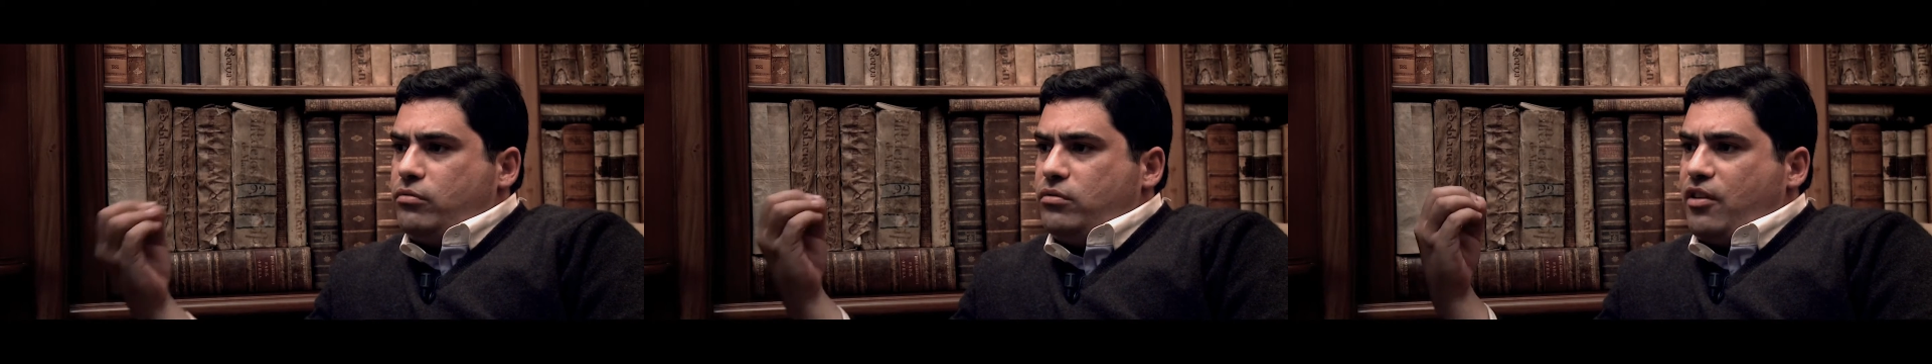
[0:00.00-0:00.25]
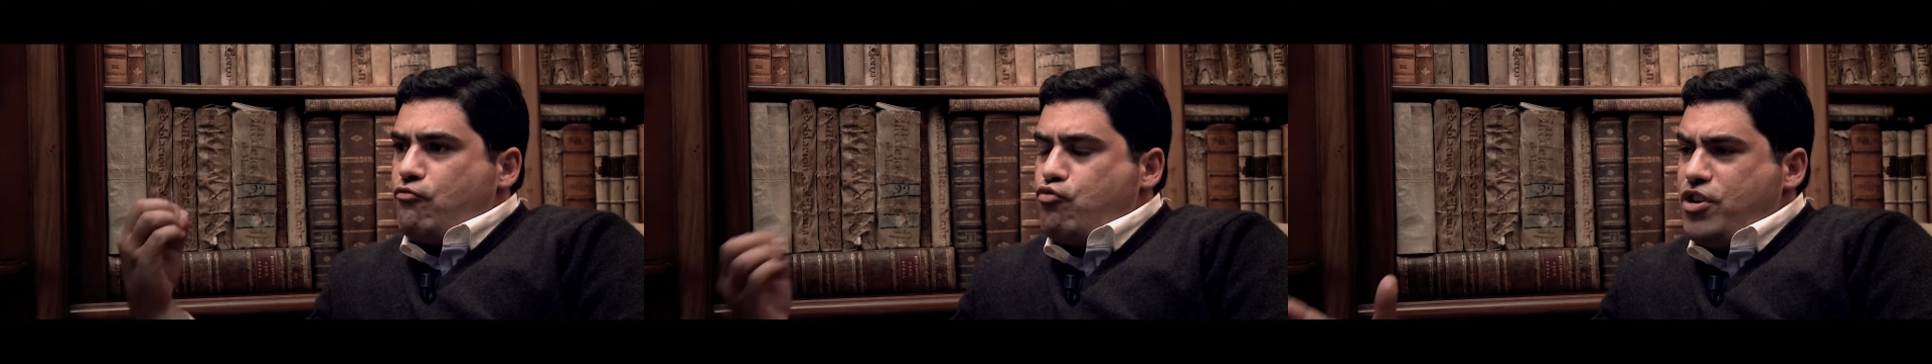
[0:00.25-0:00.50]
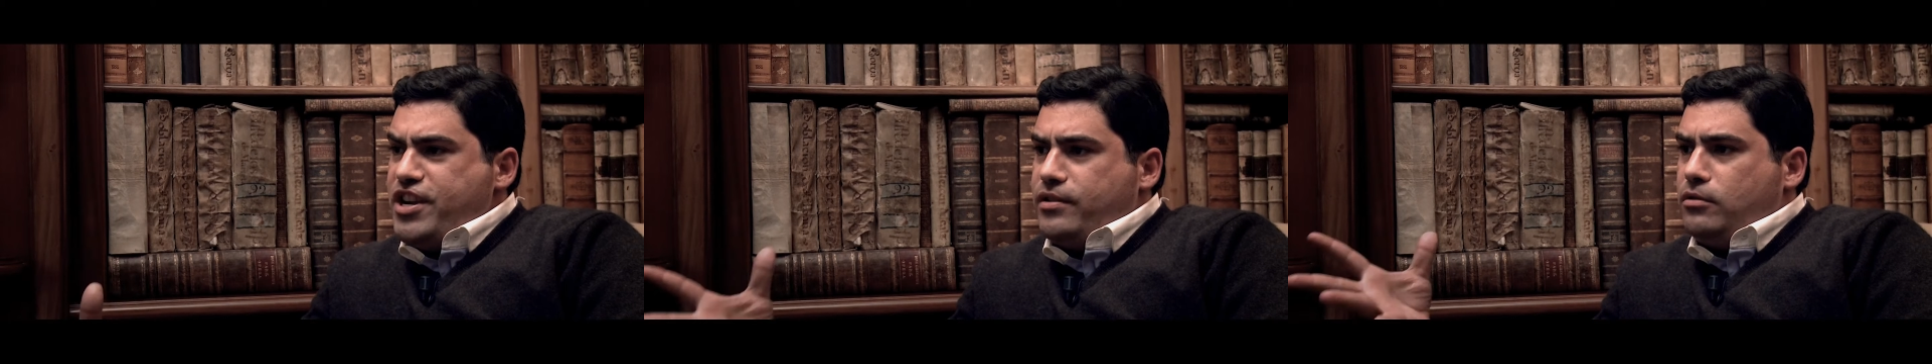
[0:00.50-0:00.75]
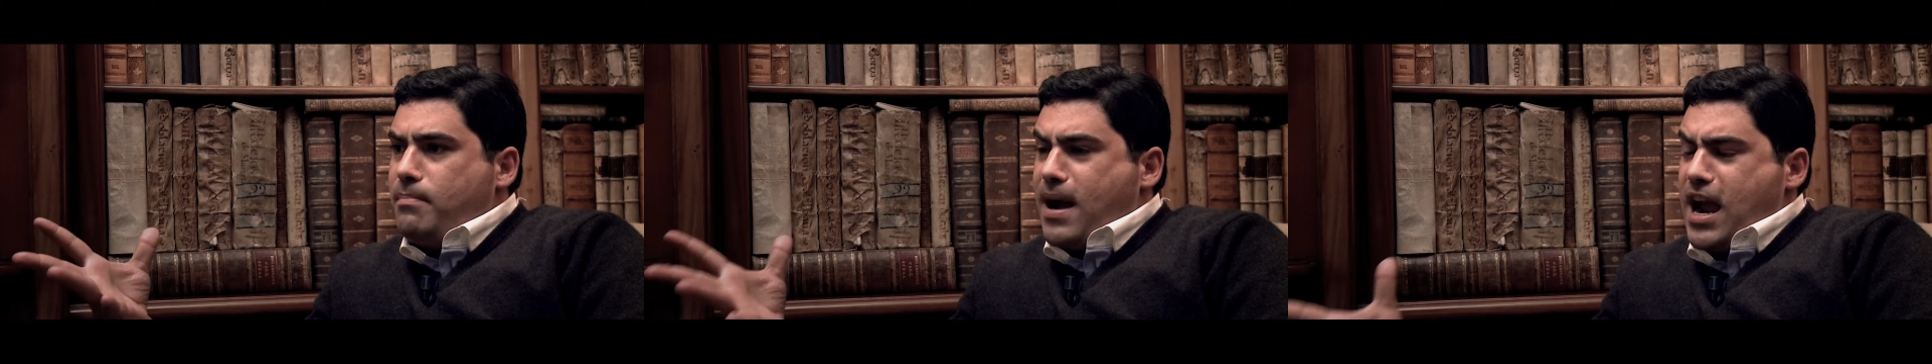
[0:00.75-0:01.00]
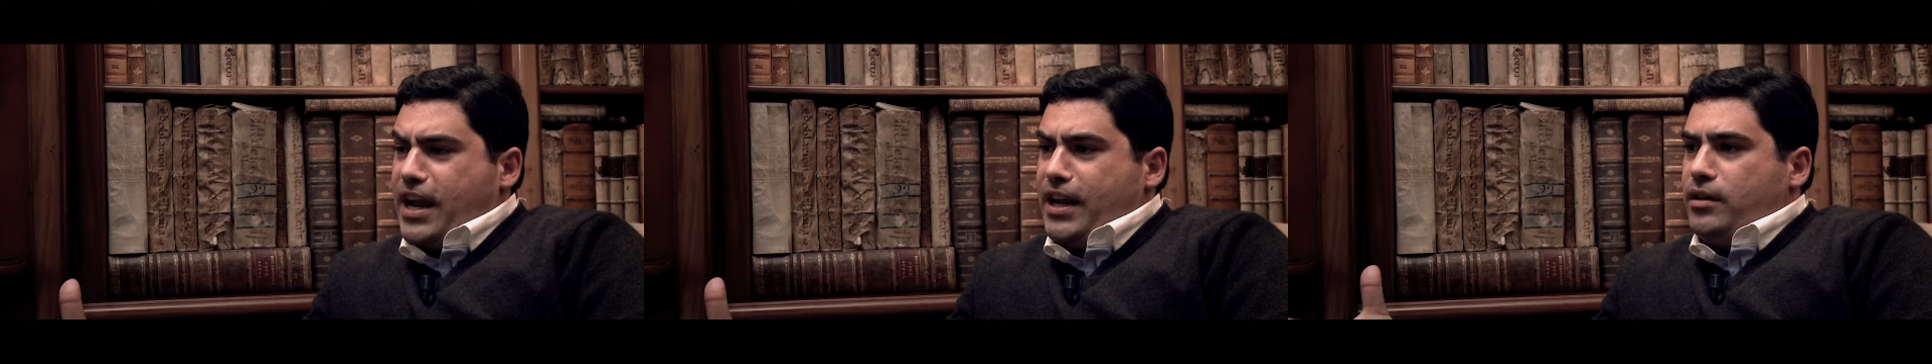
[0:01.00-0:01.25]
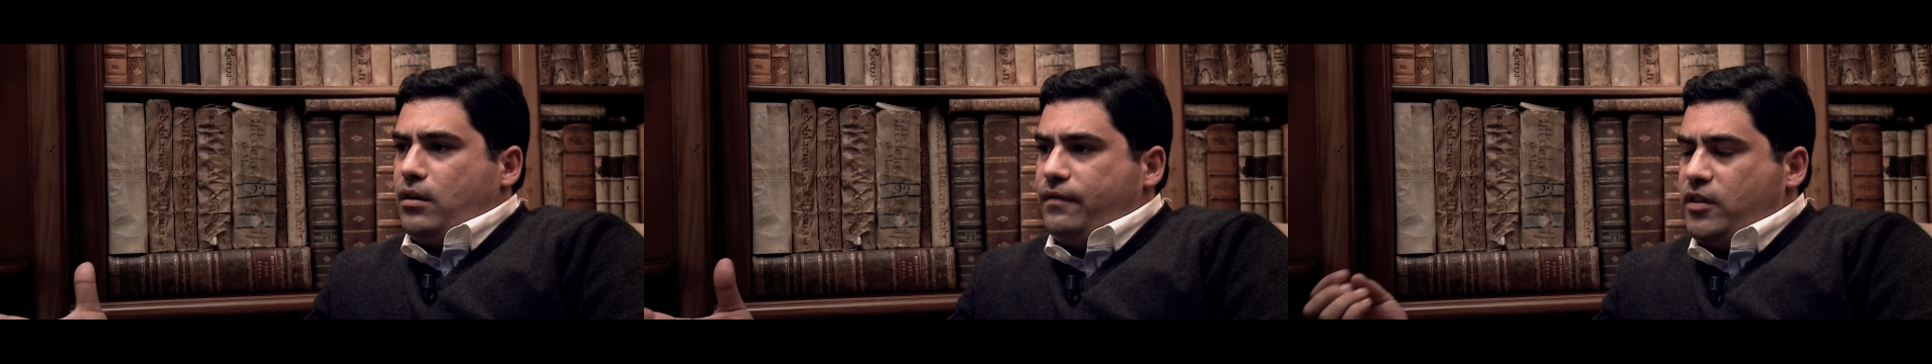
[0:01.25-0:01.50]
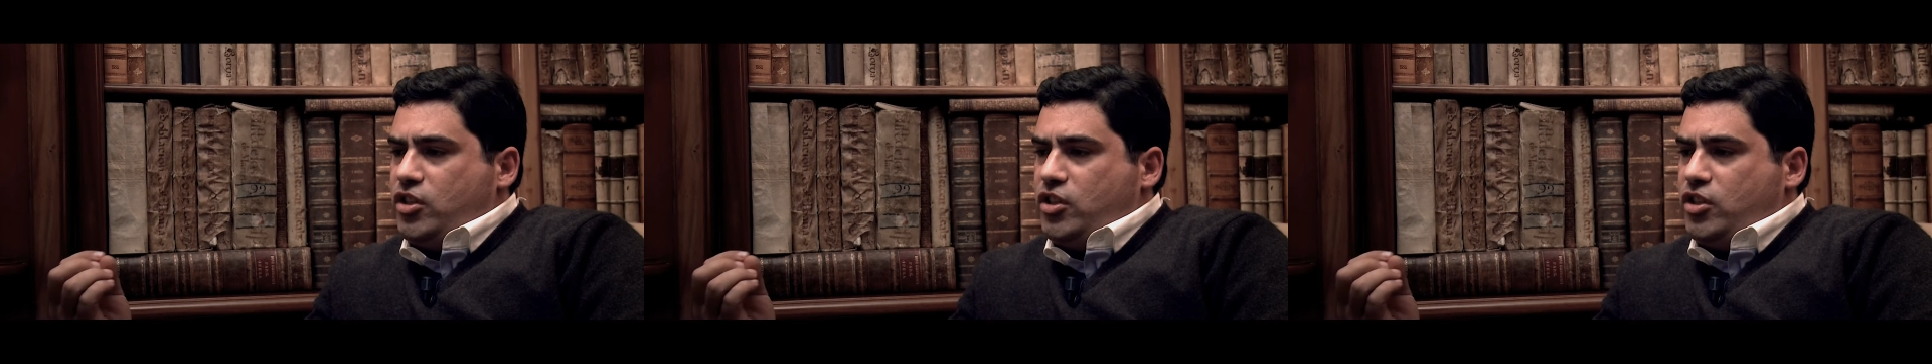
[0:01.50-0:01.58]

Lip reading: the real mind of the